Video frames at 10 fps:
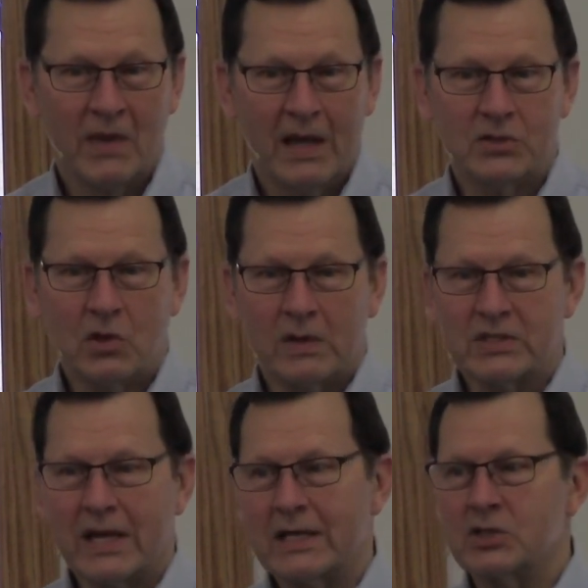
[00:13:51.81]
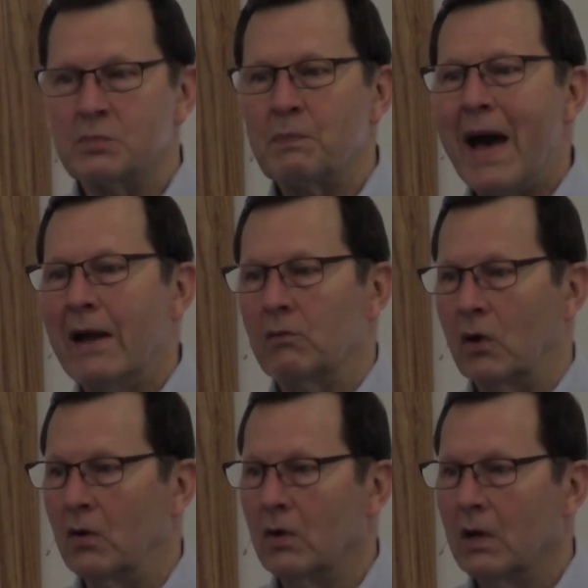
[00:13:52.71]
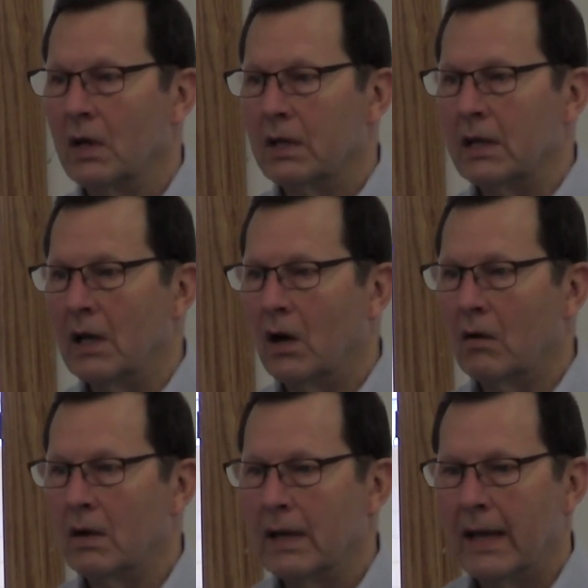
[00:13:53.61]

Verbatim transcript: And so it's like a spiral, you know.